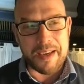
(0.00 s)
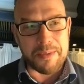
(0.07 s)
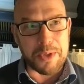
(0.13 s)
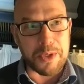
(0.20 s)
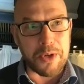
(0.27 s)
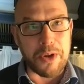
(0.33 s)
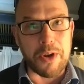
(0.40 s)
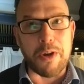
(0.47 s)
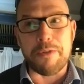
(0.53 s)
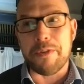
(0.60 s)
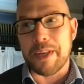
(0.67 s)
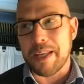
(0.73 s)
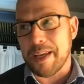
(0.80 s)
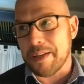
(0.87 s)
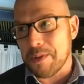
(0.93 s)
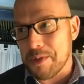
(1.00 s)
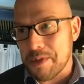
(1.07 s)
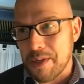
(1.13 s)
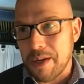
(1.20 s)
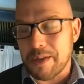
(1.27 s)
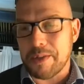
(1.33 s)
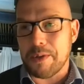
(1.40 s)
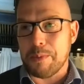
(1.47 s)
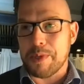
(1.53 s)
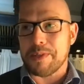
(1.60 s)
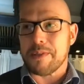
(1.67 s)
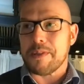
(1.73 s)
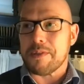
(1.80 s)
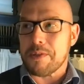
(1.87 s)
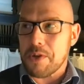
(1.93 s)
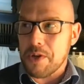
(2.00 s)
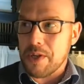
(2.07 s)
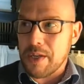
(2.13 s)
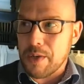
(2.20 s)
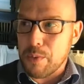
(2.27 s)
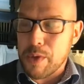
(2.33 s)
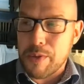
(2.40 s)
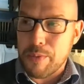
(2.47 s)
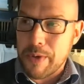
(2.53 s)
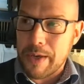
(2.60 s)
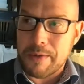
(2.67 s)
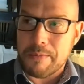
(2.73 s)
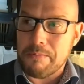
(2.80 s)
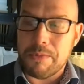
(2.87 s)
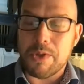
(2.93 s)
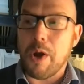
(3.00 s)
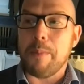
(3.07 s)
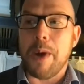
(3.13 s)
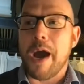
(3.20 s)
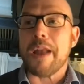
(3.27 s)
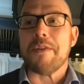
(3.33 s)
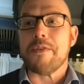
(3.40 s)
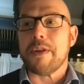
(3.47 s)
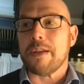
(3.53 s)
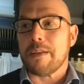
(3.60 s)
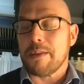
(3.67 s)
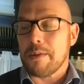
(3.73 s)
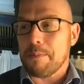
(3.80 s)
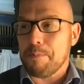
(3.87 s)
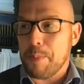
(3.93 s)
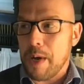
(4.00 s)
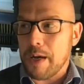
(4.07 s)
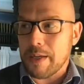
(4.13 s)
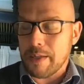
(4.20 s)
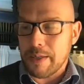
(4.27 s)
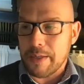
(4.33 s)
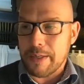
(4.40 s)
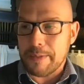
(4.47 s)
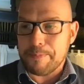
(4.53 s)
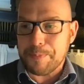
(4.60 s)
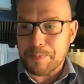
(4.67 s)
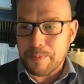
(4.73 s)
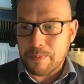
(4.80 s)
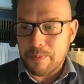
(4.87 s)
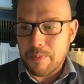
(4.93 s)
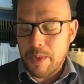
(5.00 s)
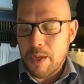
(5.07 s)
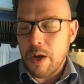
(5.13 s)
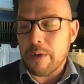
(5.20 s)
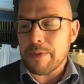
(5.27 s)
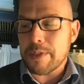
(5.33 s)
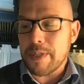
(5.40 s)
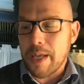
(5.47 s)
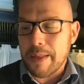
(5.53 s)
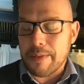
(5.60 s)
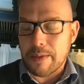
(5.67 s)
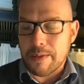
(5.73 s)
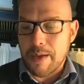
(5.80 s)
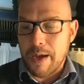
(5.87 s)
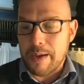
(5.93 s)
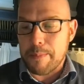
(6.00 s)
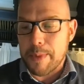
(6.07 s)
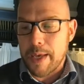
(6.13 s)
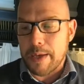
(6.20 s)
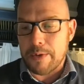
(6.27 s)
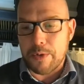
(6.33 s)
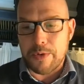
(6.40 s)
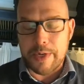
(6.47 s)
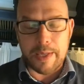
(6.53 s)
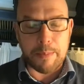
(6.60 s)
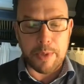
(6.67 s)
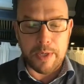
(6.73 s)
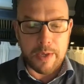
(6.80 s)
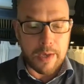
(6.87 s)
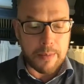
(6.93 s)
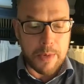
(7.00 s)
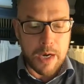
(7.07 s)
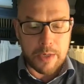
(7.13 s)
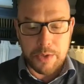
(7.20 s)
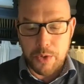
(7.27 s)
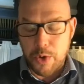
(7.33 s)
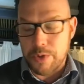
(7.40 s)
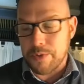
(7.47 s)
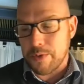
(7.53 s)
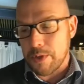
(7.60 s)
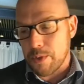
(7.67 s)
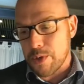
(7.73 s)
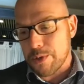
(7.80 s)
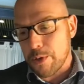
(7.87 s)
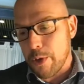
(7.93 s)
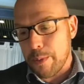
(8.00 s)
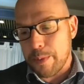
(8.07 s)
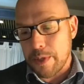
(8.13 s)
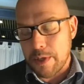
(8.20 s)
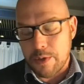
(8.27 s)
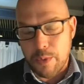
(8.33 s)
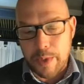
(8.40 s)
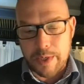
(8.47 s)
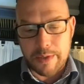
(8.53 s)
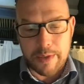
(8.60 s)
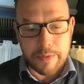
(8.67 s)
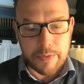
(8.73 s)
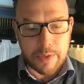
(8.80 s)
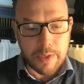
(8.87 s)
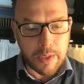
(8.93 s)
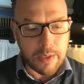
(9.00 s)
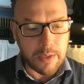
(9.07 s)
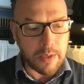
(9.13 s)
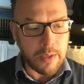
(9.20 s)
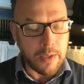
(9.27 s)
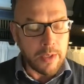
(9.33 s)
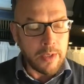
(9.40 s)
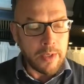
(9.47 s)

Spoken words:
you don't often get to start your business journey with a top 100 partner. Obviously, at the time, they had already been earmarked to host the US Open in 2017.